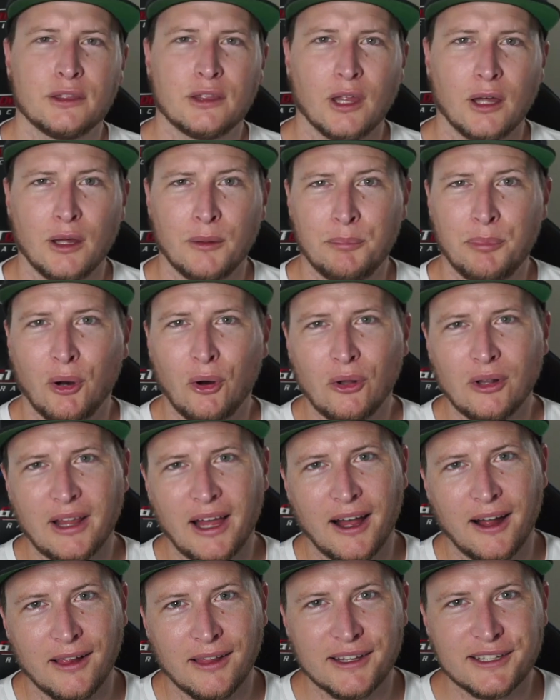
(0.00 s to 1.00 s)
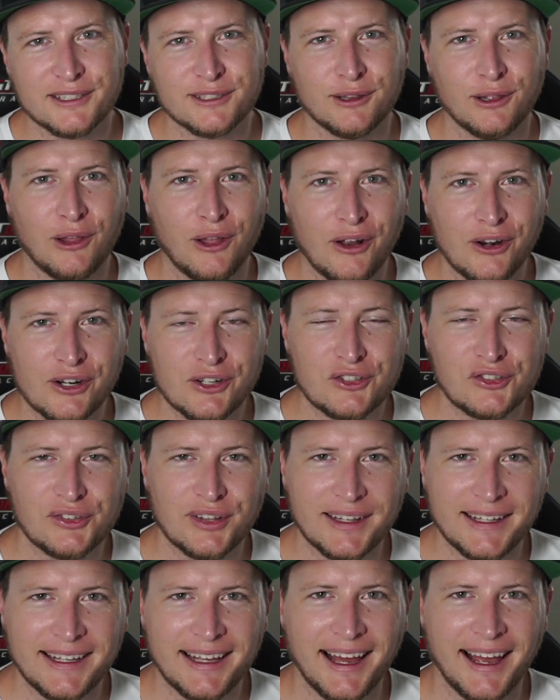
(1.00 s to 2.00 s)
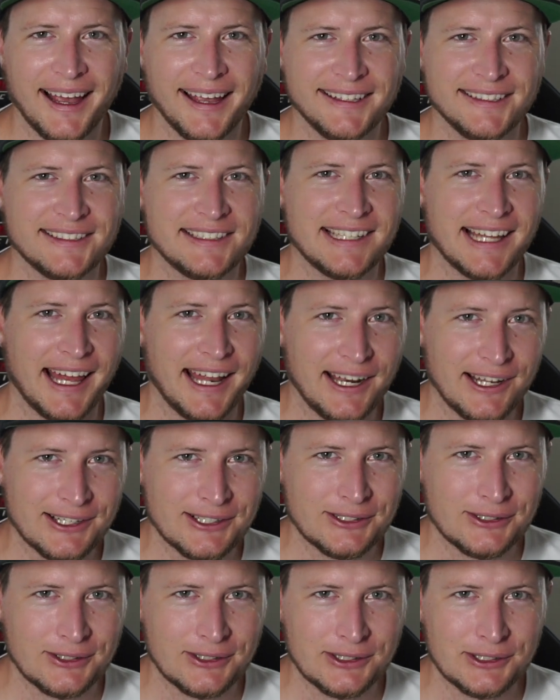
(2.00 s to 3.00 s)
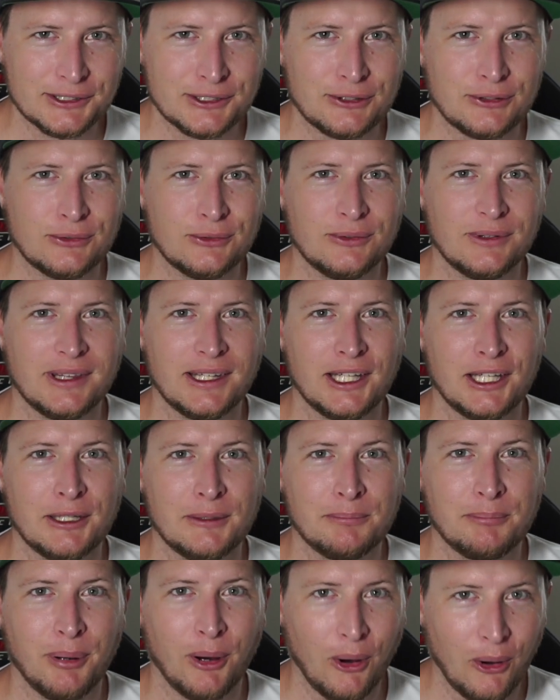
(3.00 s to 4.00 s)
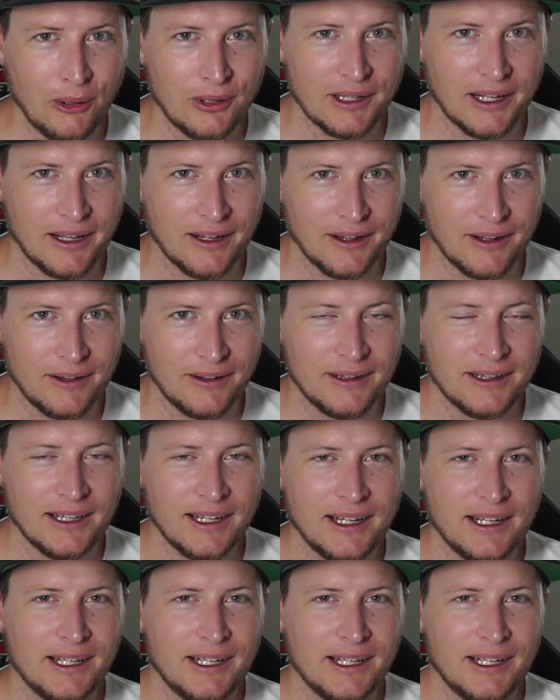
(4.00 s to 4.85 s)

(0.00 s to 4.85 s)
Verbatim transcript: The polal is largely identical to the polel